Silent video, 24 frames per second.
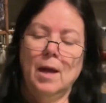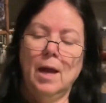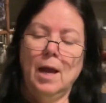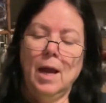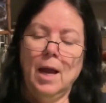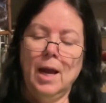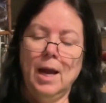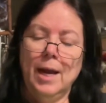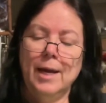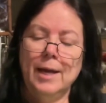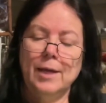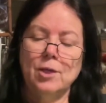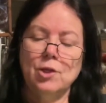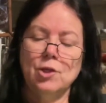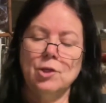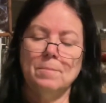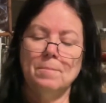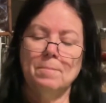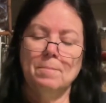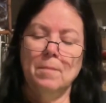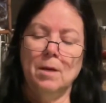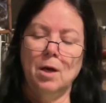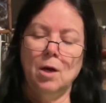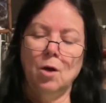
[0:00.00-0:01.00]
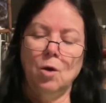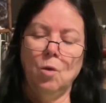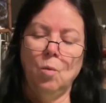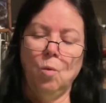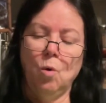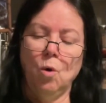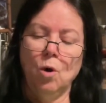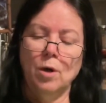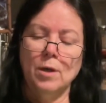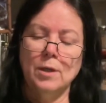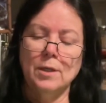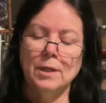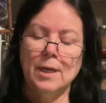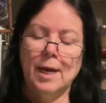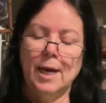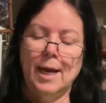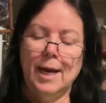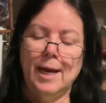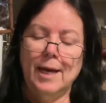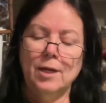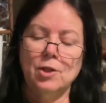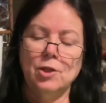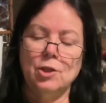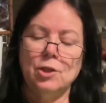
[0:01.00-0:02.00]
H. Mugwort.
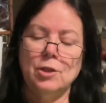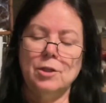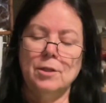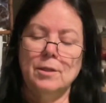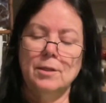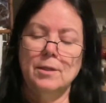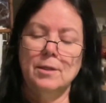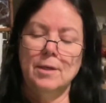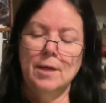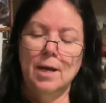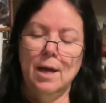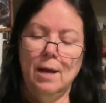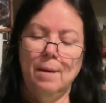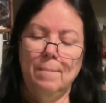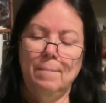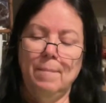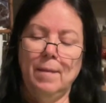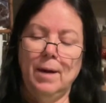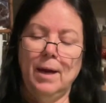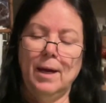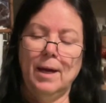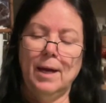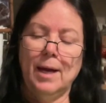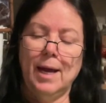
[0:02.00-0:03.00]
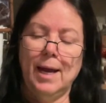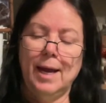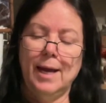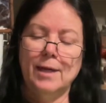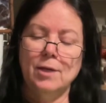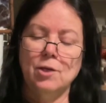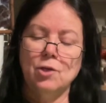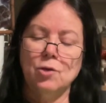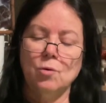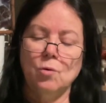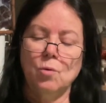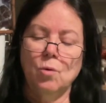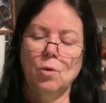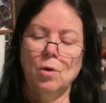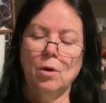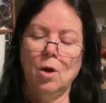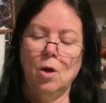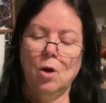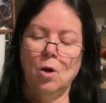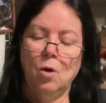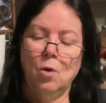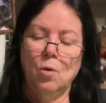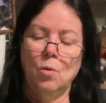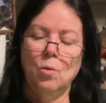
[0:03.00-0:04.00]
H. Nutmeg. H or
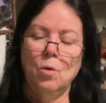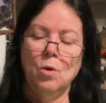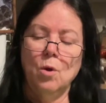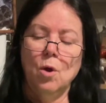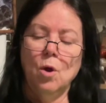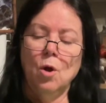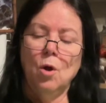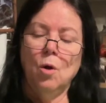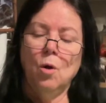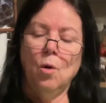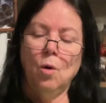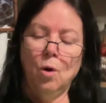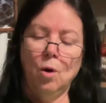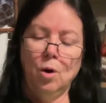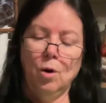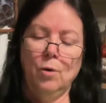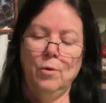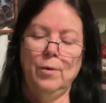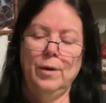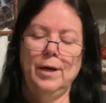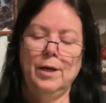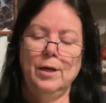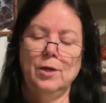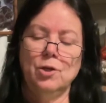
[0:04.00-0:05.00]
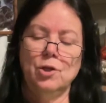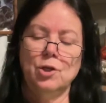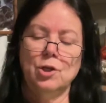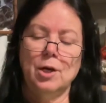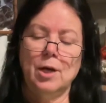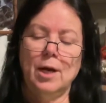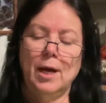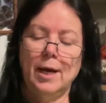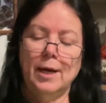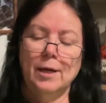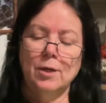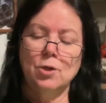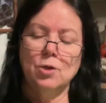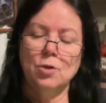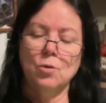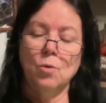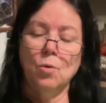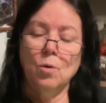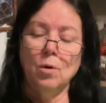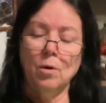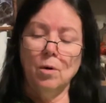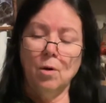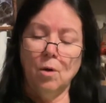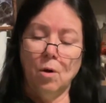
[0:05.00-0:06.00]
O. Orange. H
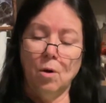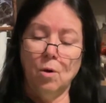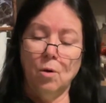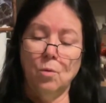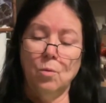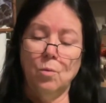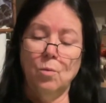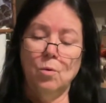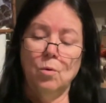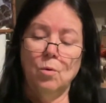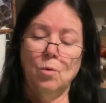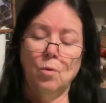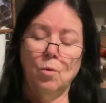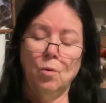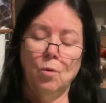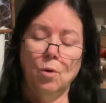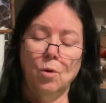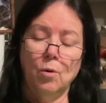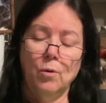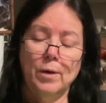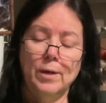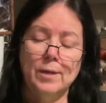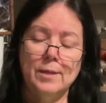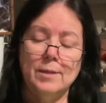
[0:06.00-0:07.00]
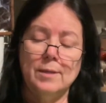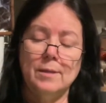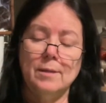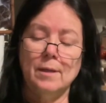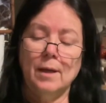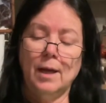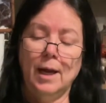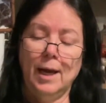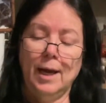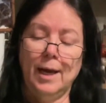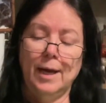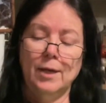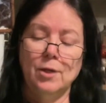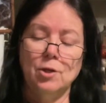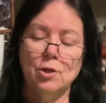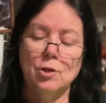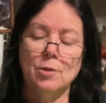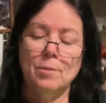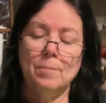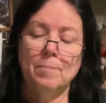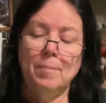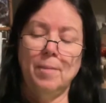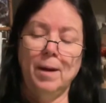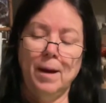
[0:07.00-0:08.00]
or O. Orris. H.
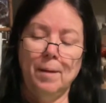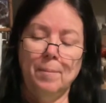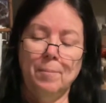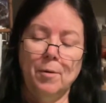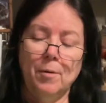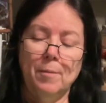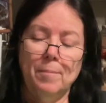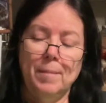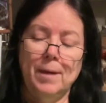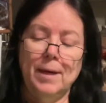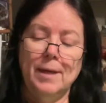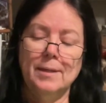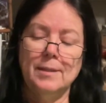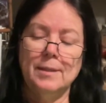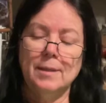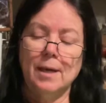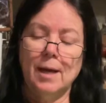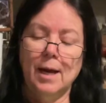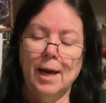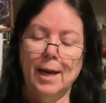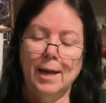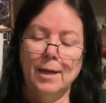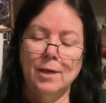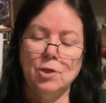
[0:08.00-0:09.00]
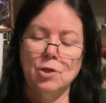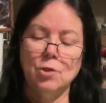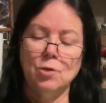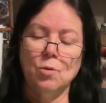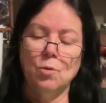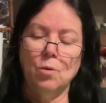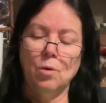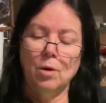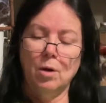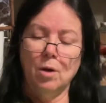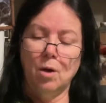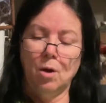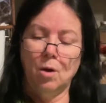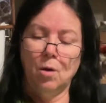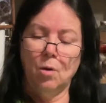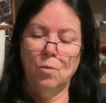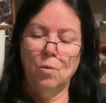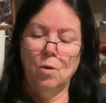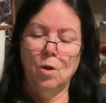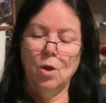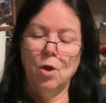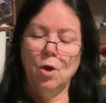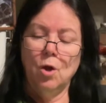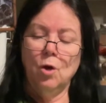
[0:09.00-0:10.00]
Peppermint. H or O.
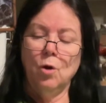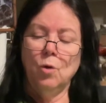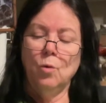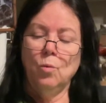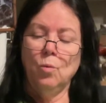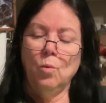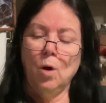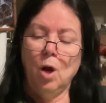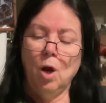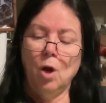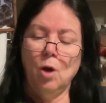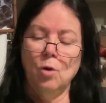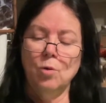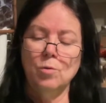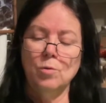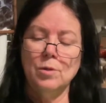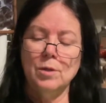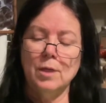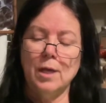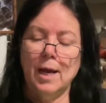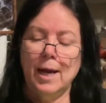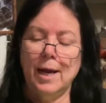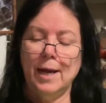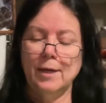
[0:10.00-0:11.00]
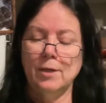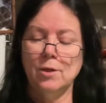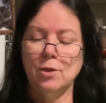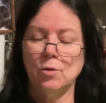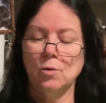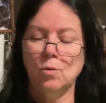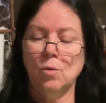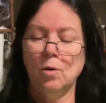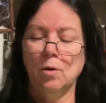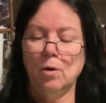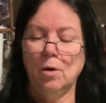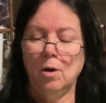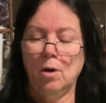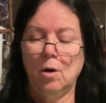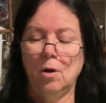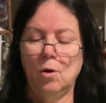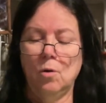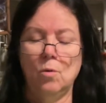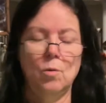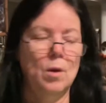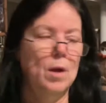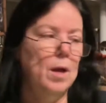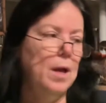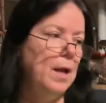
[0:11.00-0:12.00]
Rose. H or
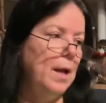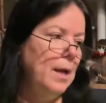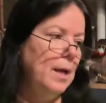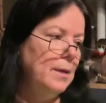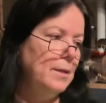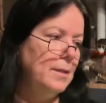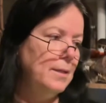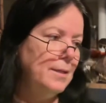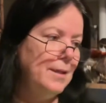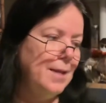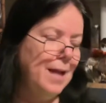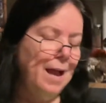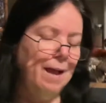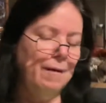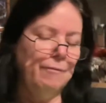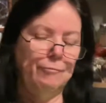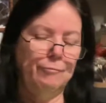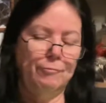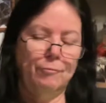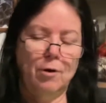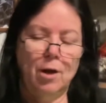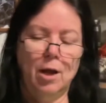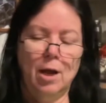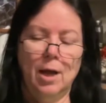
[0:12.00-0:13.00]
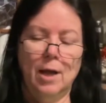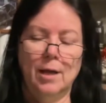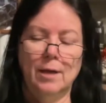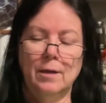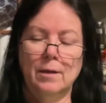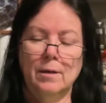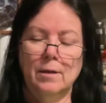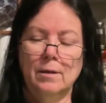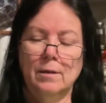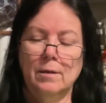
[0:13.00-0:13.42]
O. Saffron.